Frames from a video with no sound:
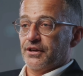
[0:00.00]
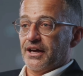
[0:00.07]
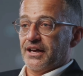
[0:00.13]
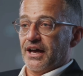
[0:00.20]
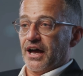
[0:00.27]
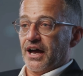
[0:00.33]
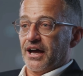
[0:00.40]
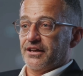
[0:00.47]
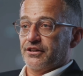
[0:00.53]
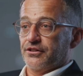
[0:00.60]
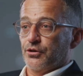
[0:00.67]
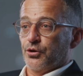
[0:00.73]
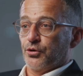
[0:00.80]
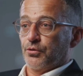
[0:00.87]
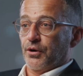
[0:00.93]
like Axe
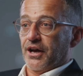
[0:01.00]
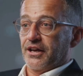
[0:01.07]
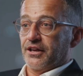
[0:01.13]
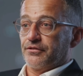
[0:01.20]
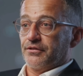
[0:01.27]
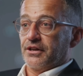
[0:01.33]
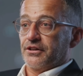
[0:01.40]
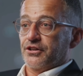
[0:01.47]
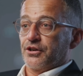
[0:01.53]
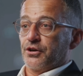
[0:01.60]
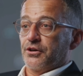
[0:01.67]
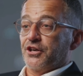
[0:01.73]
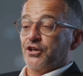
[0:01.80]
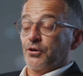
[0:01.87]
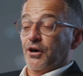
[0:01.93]
or Wave into
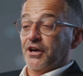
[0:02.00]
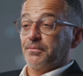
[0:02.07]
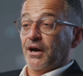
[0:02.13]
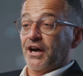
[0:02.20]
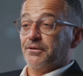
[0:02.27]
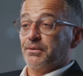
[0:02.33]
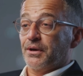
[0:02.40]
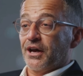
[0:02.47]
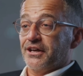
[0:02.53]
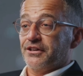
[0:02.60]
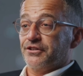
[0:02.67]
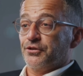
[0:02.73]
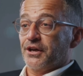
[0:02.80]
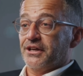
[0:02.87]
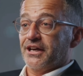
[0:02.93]
your QA pipeline
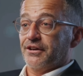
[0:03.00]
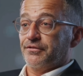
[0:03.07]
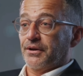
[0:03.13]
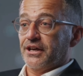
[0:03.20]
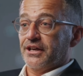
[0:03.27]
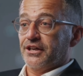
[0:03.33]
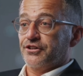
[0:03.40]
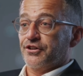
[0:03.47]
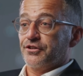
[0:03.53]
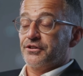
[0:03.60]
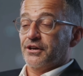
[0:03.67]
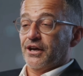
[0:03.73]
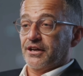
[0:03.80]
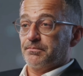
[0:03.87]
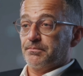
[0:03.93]
to identify
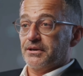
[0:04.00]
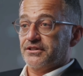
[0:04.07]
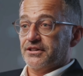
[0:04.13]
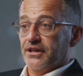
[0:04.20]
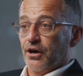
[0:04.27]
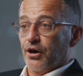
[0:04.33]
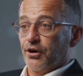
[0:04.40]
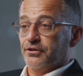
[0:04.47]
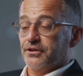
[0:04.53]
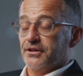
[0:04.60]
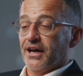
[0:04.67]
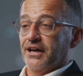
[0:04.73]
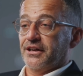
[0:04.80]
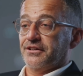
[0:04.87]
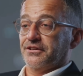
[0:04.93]
issues like missing alt
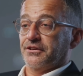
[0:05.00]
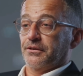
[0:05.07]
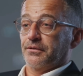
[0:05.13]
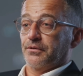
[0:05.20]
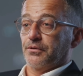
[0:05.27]
text